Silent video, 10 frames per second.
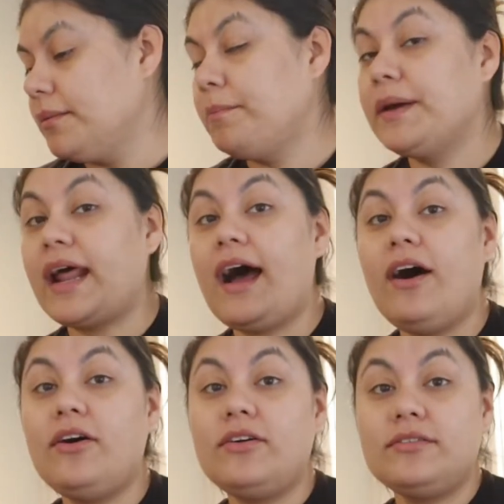But
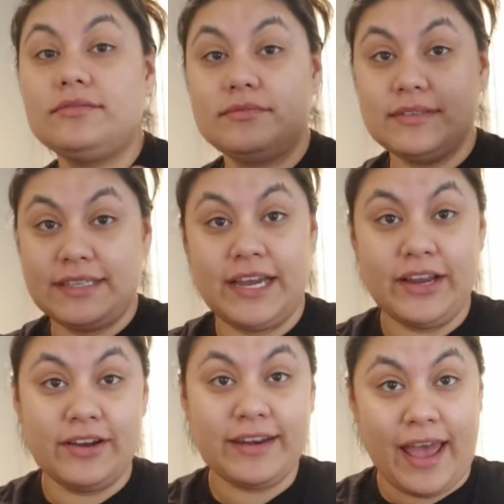I'll
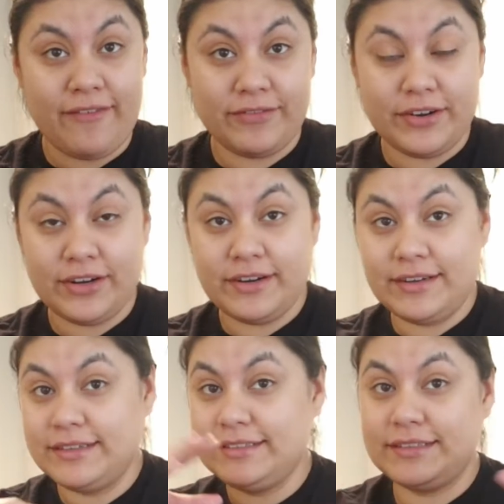carry on
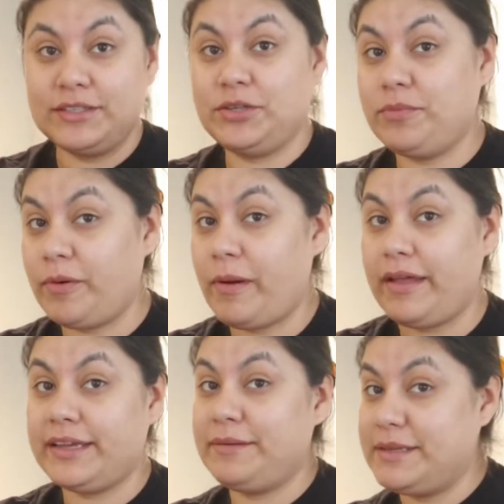after. We're
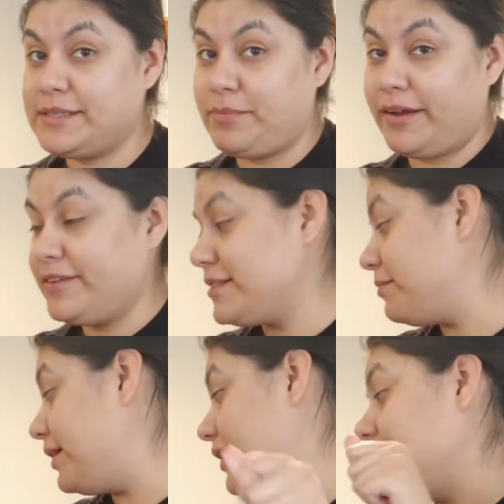probably gonna miss breakfast,
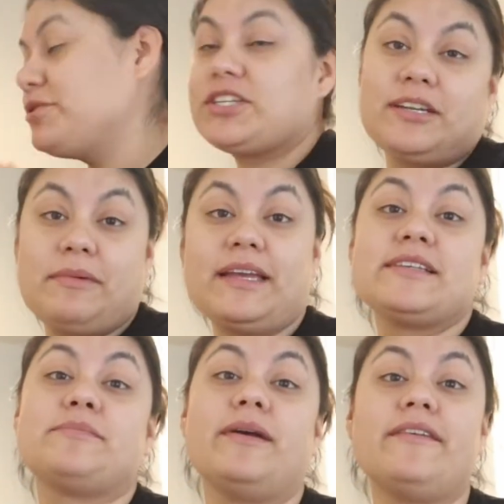but I'm just gonna make
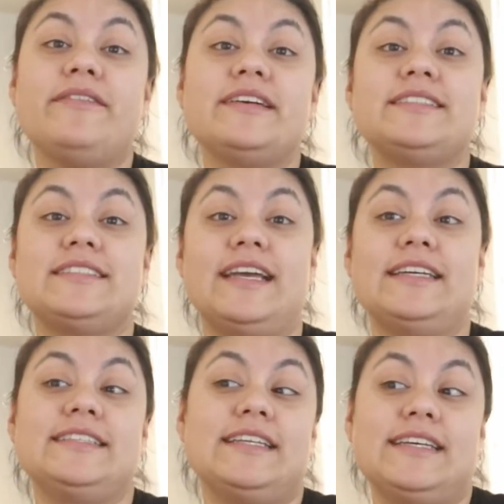his breakfast,
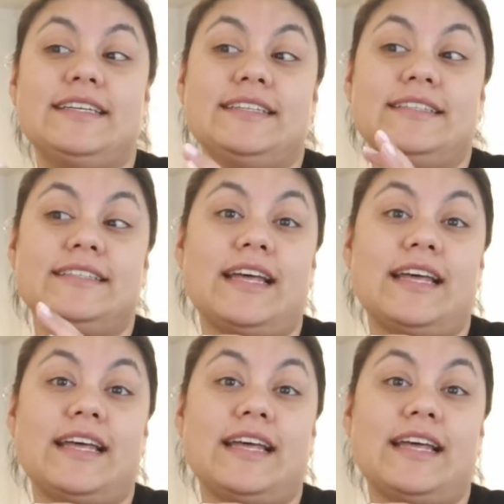and then